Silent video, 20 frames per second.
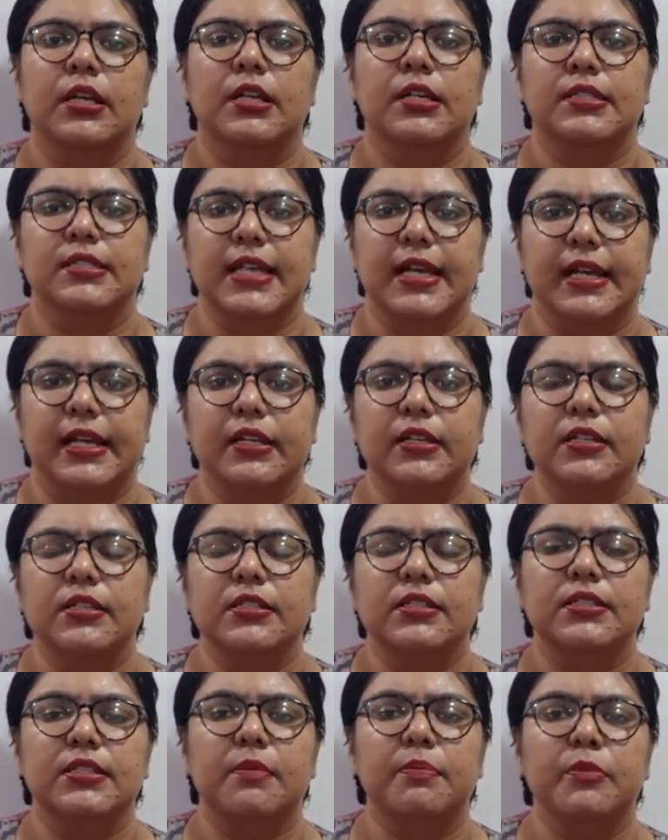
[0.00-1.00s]

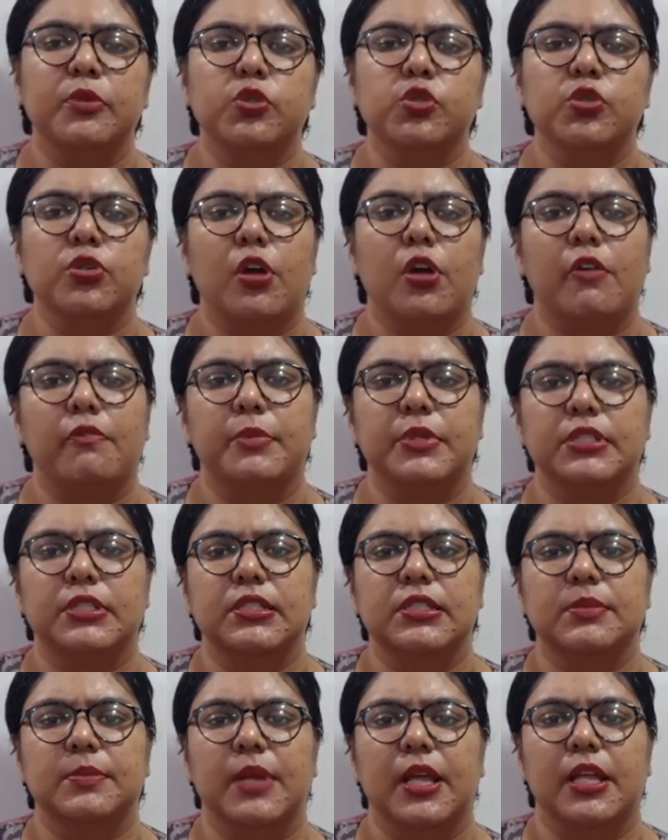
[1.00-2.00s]
Second, submission of
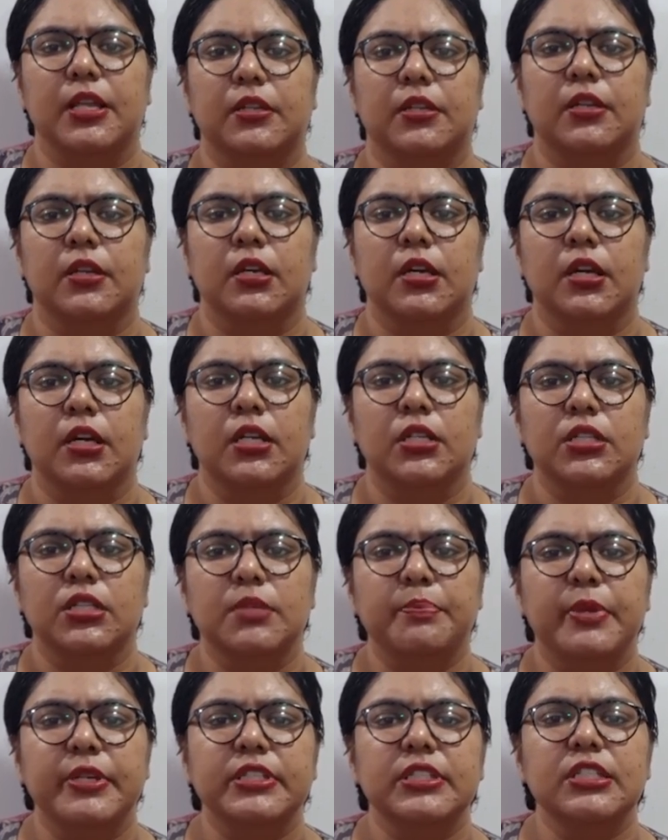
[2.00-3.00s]
business plan.
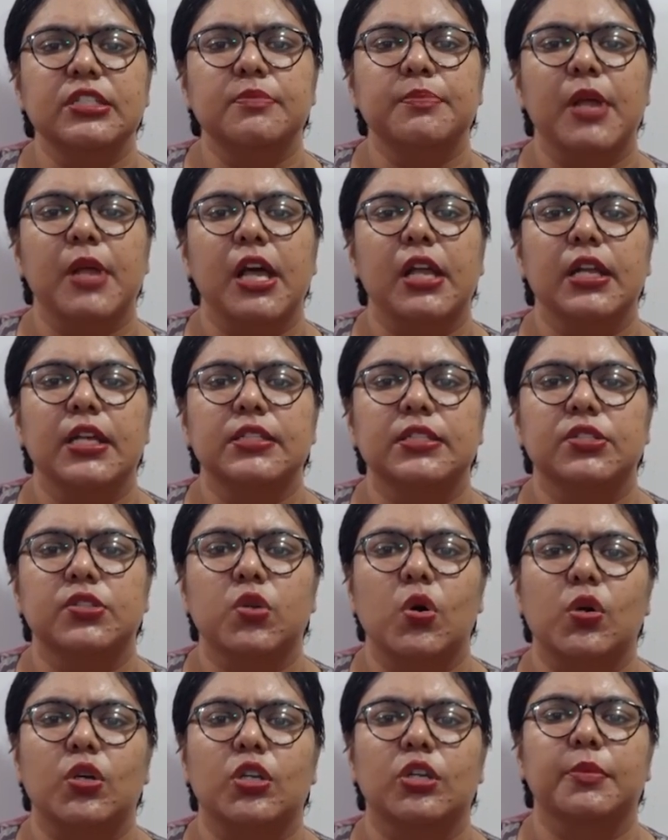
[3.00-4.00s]
The business plan is a
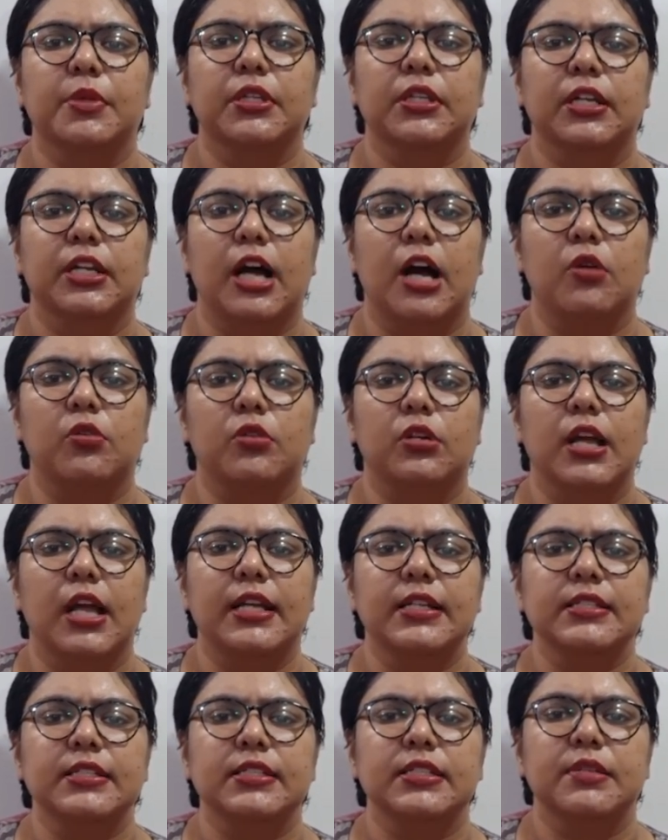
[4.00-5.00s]
document that
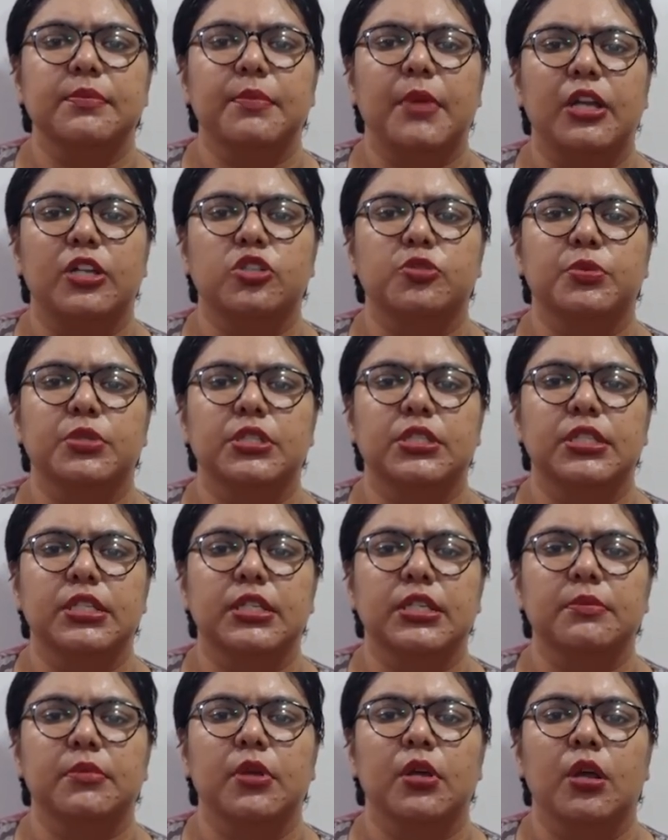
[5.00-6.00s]
outlines the management
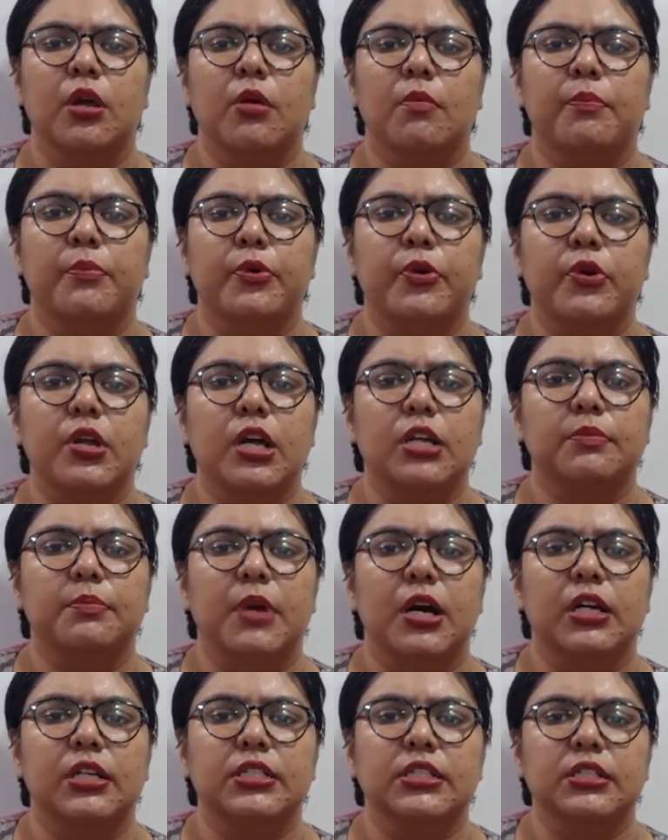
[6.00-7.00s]
team, product
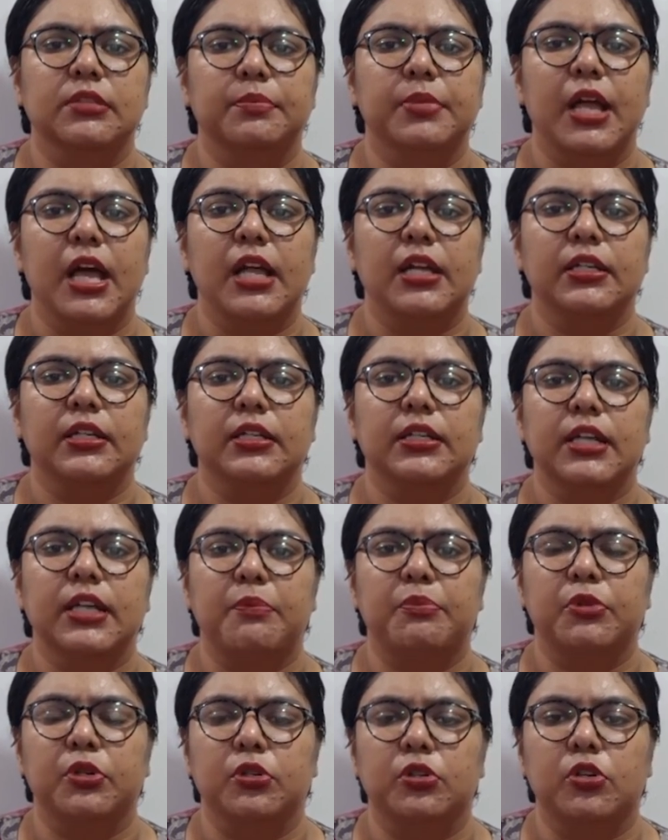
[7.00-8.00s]
marketing plan,
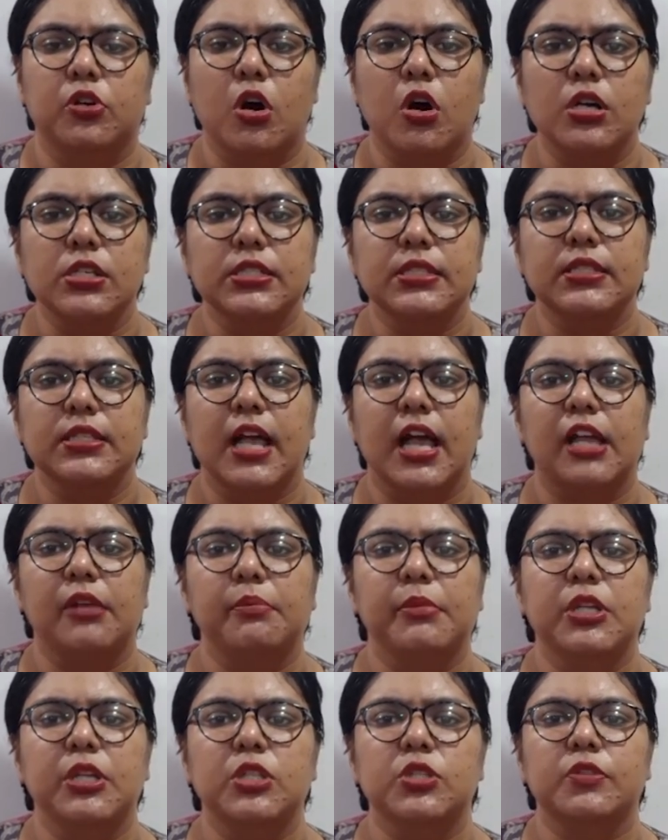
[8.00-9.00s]
capital costs,
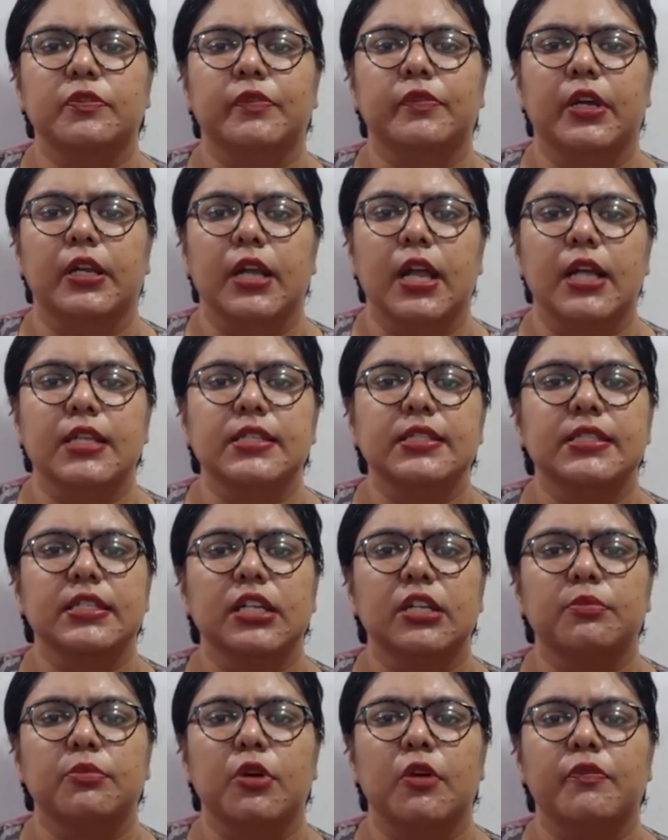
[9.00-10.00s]
and means of
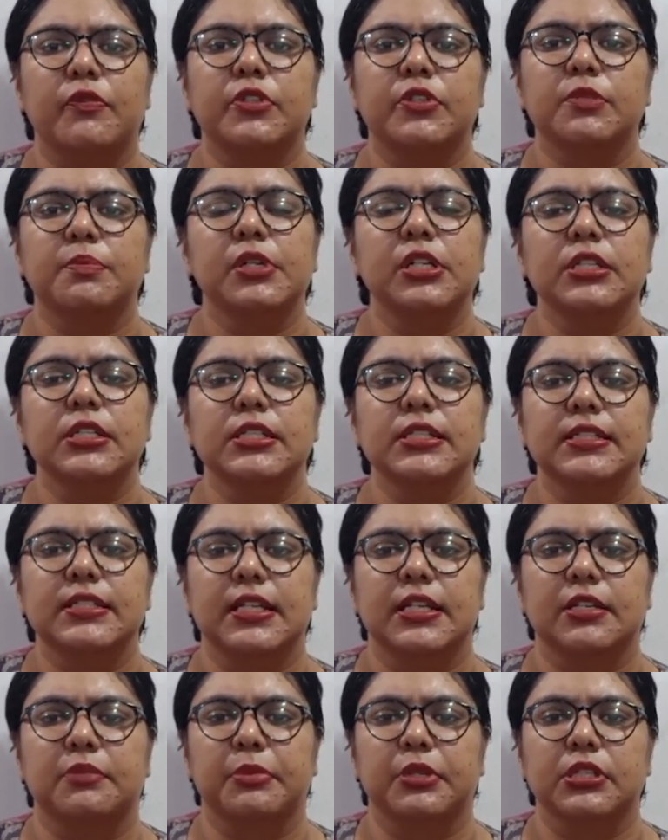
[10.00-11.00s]
financing and profitability
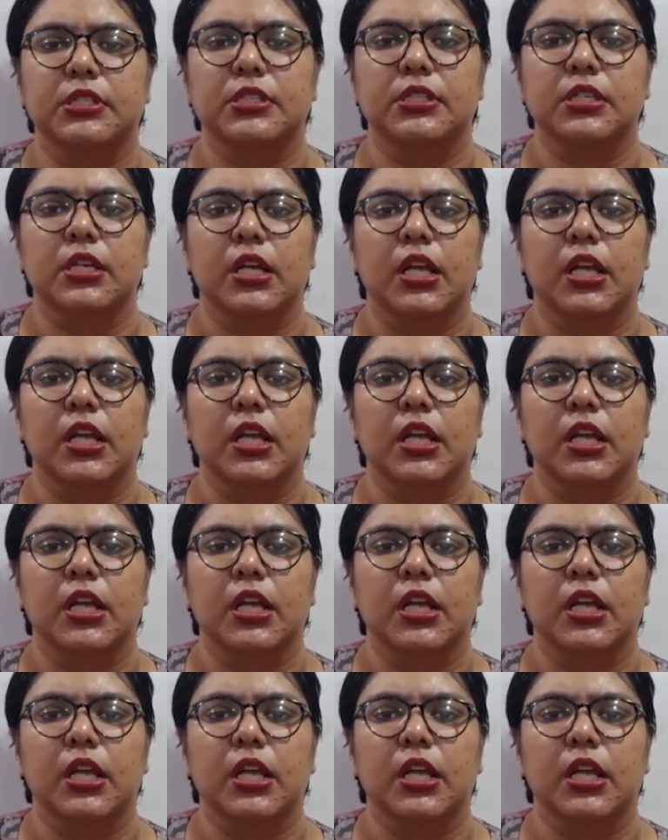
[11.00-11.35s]
statements.